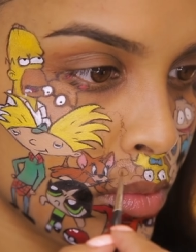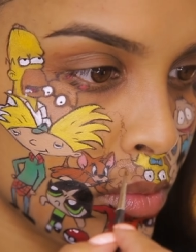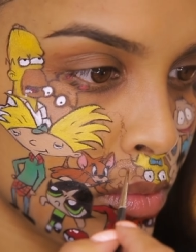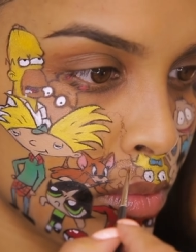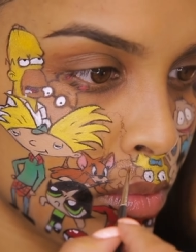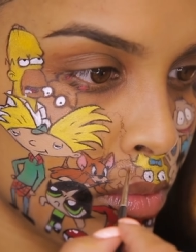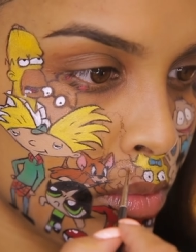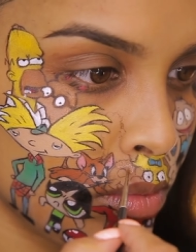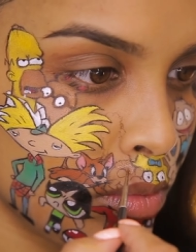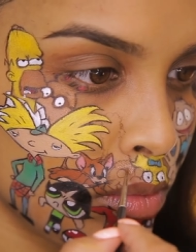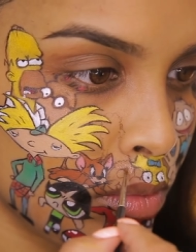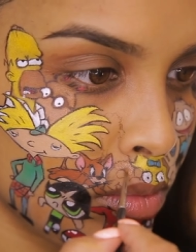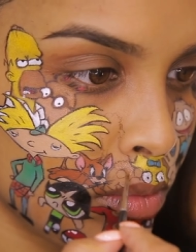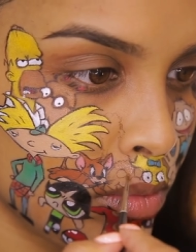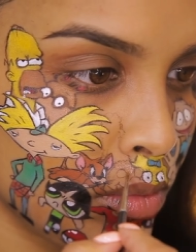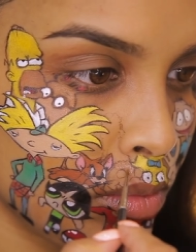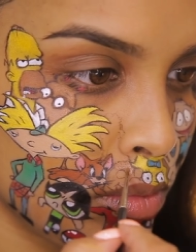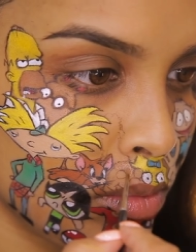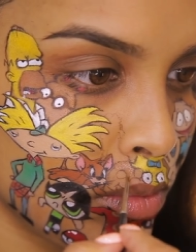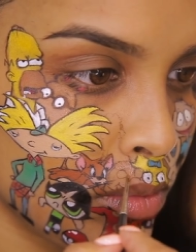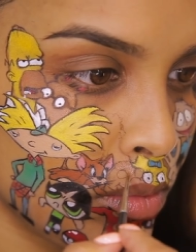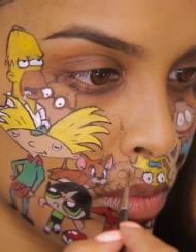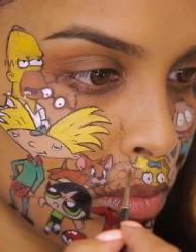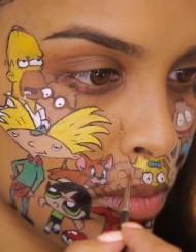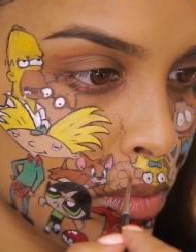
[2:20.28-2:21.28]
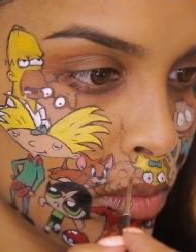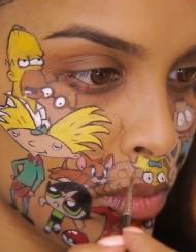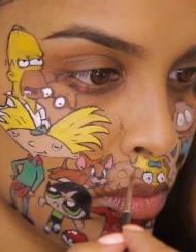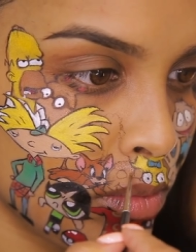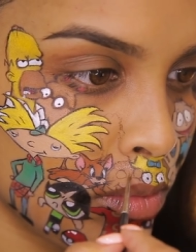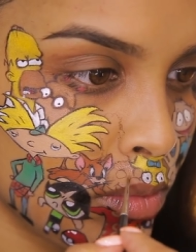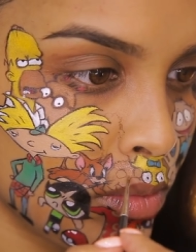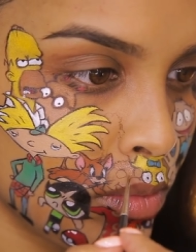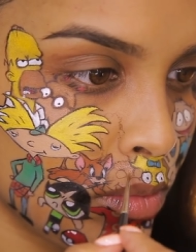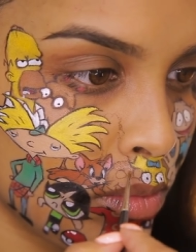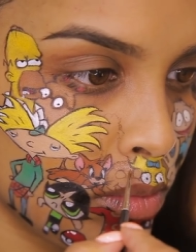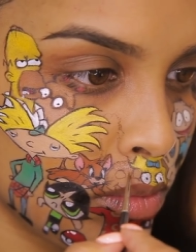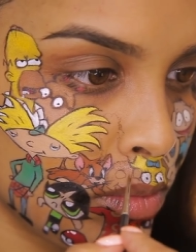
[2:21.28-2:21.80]
his skin color, then I'm gonna
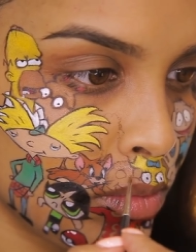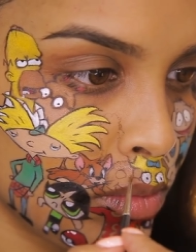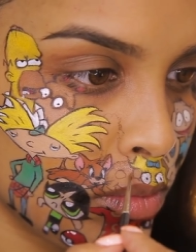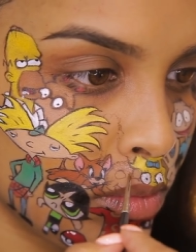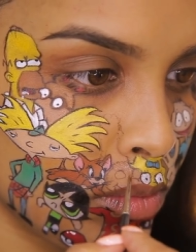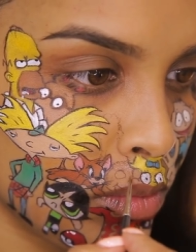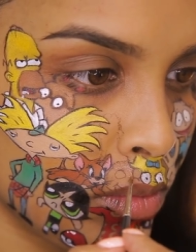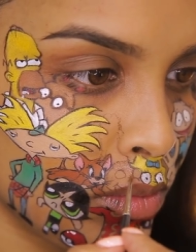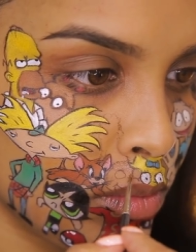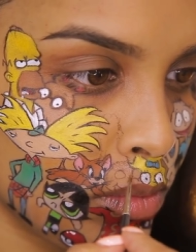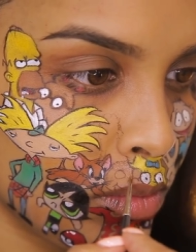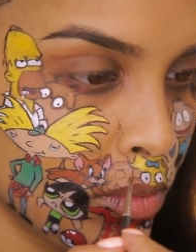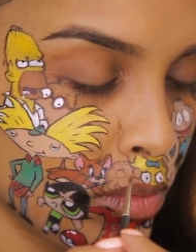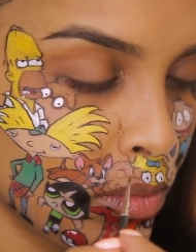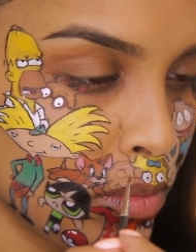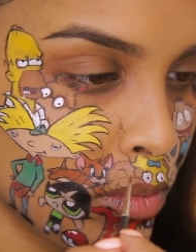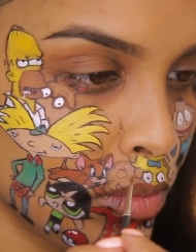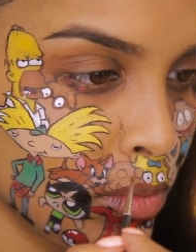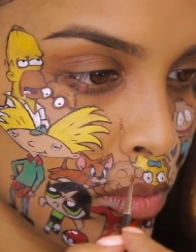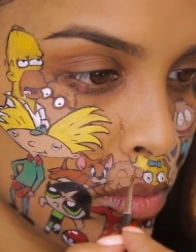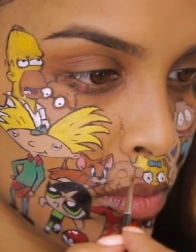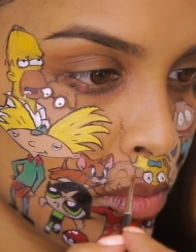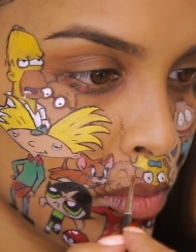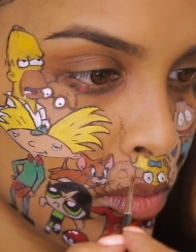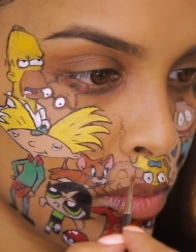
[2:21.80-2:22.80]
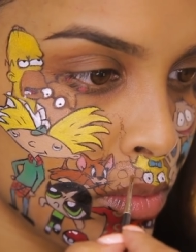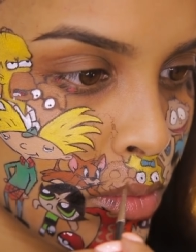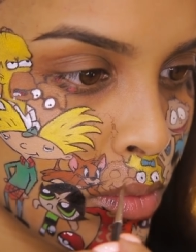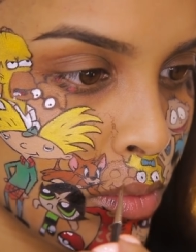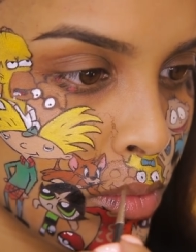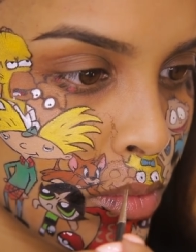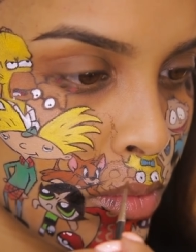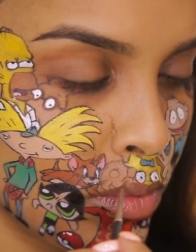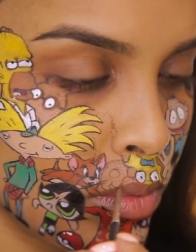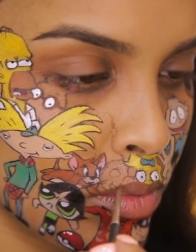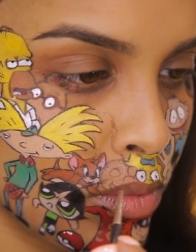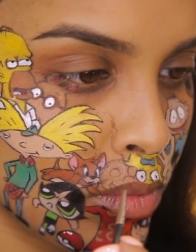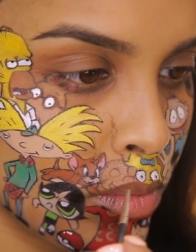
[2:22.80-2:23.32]
go in with the white, and then I'm just gonna
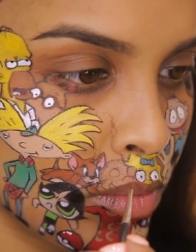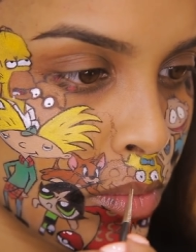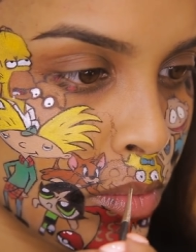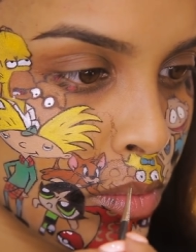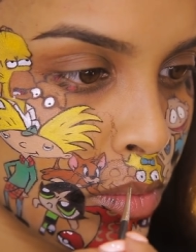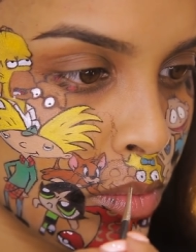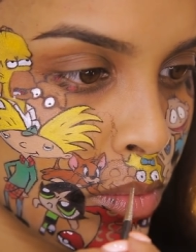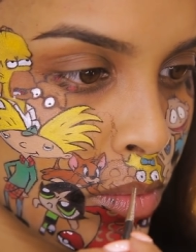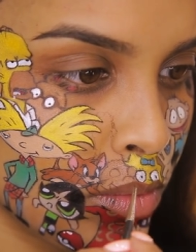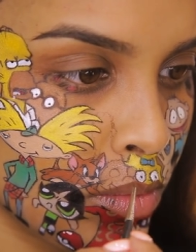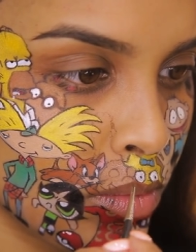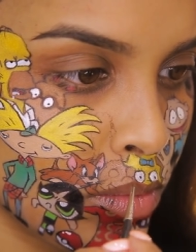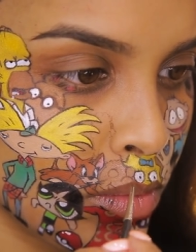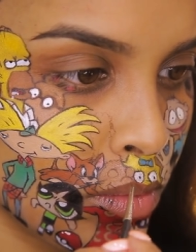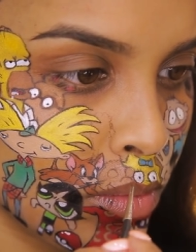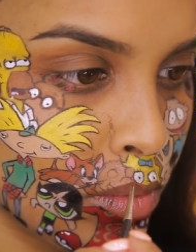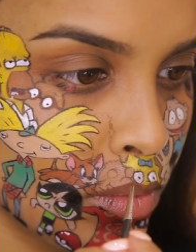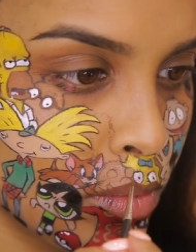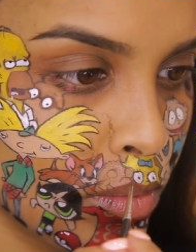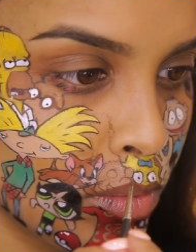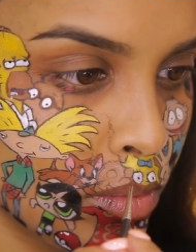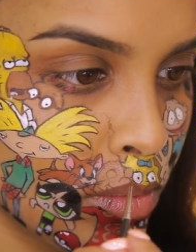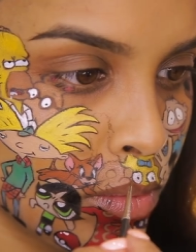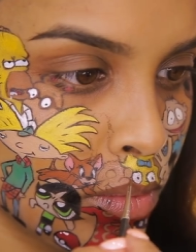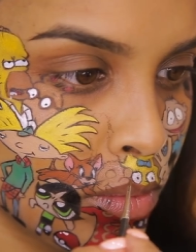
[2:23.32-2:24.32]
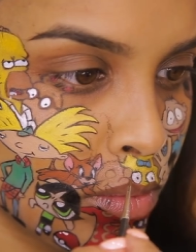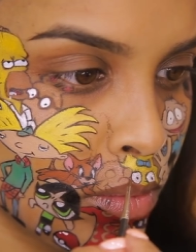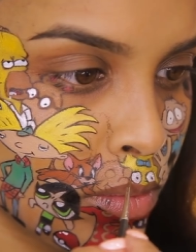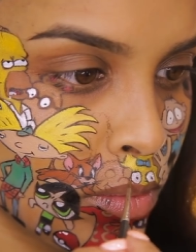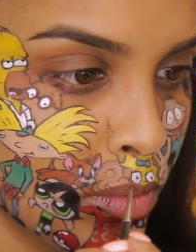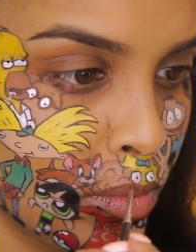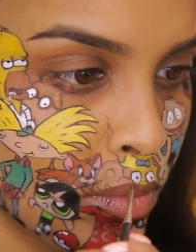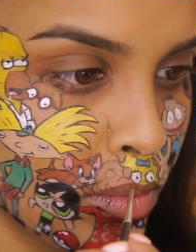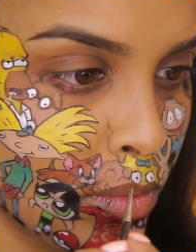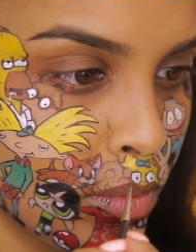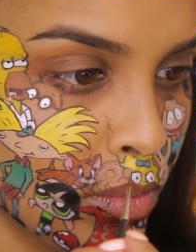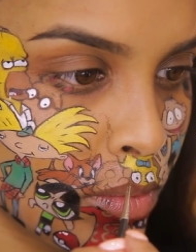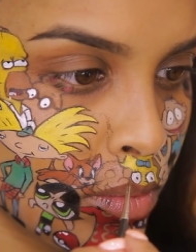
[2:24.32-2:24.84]
fix his hair up
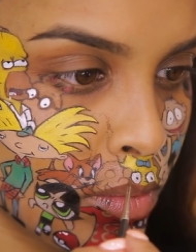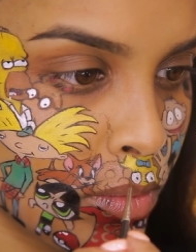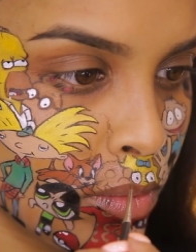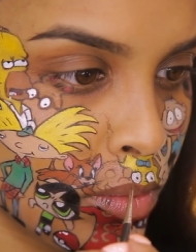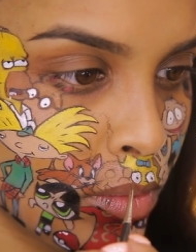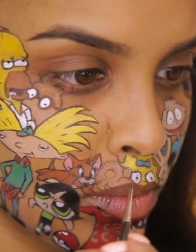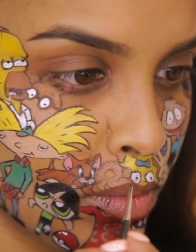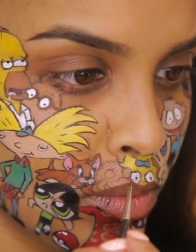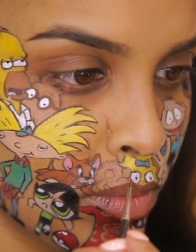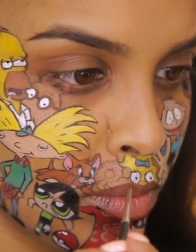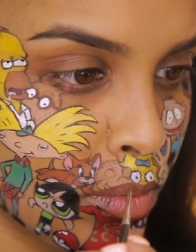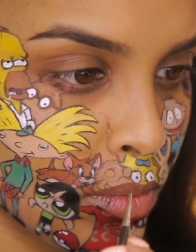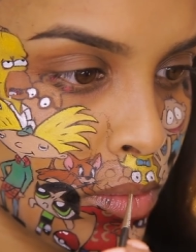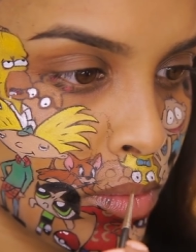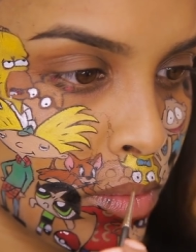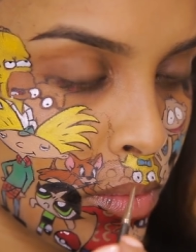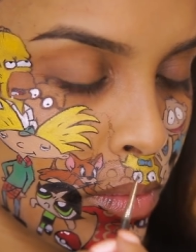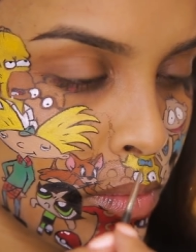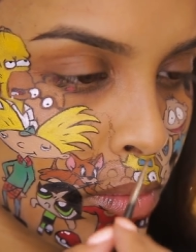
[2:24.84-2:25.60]
with black and